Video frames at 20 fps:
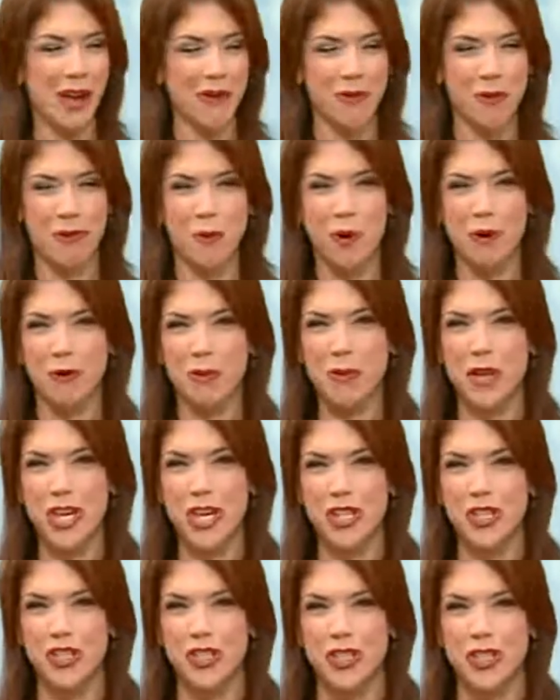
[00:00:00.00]
And for more
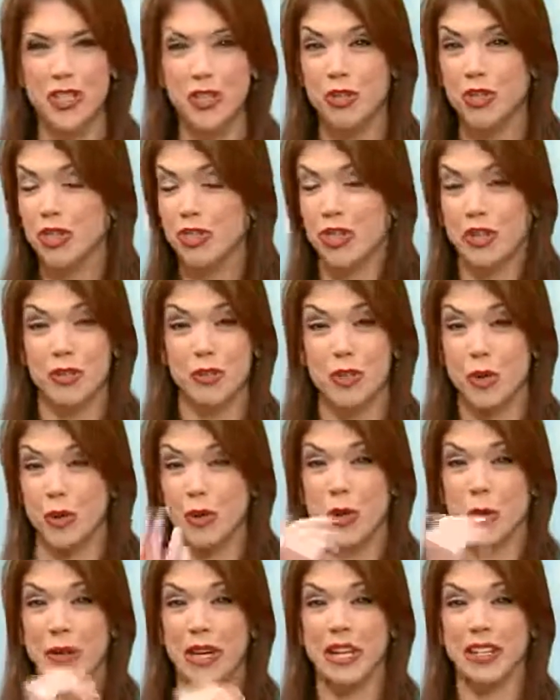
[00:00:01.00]
information, you should just go
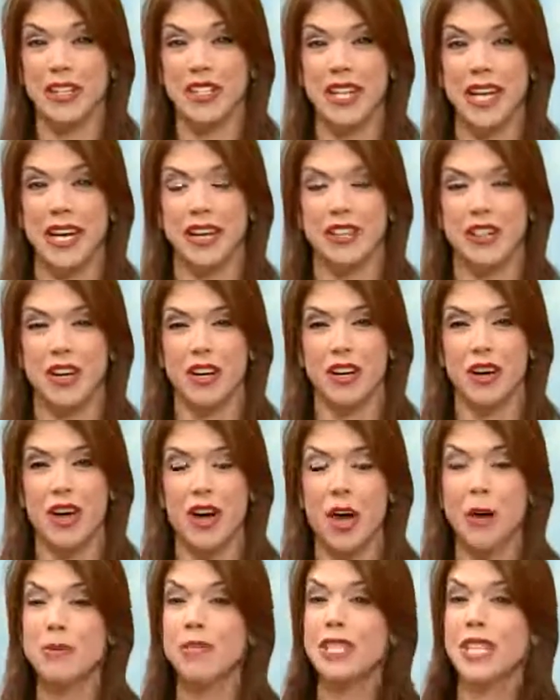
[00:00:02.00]
to
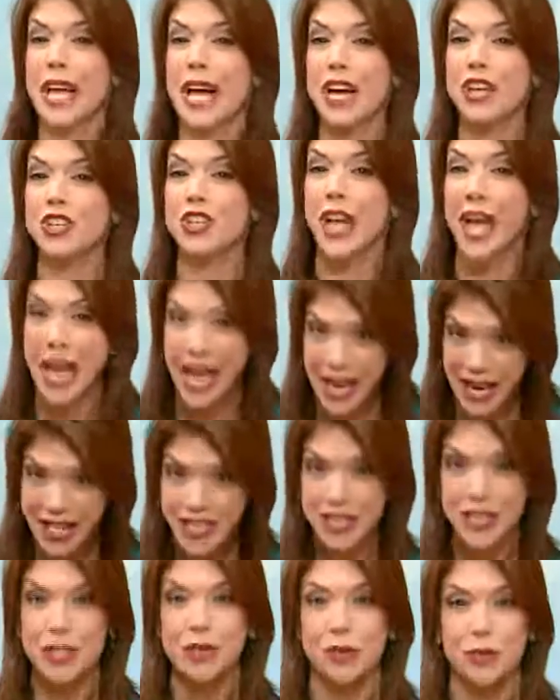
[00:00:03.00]
thebalancingact.com slash
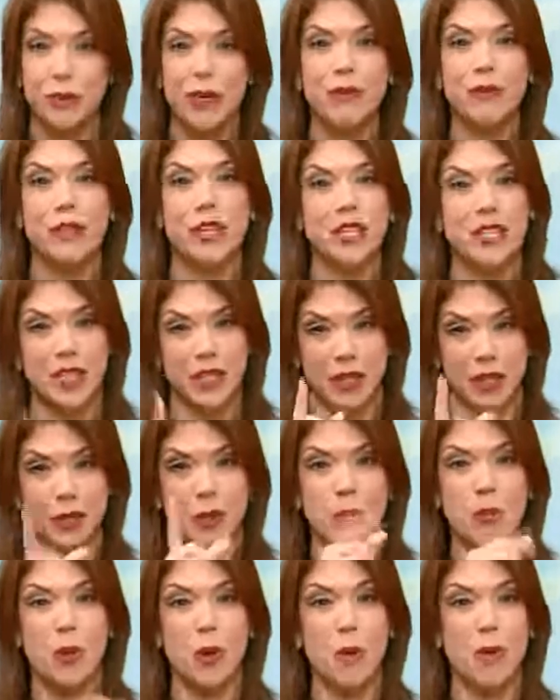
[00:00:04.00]
acid reflux and
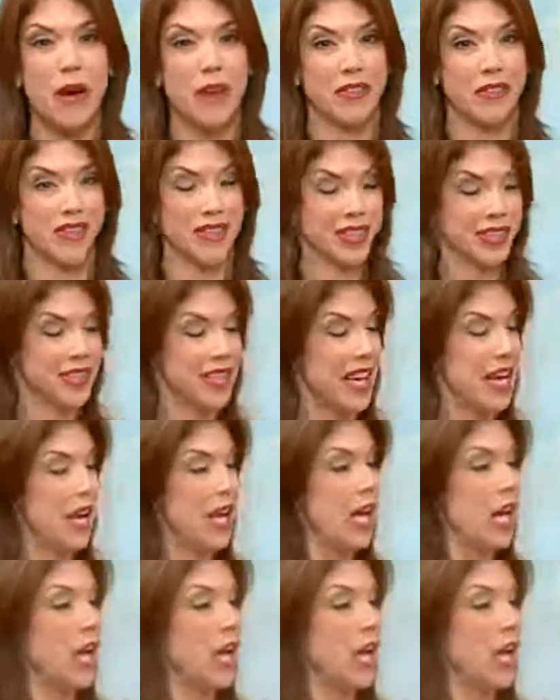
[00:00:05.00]
learn more about this.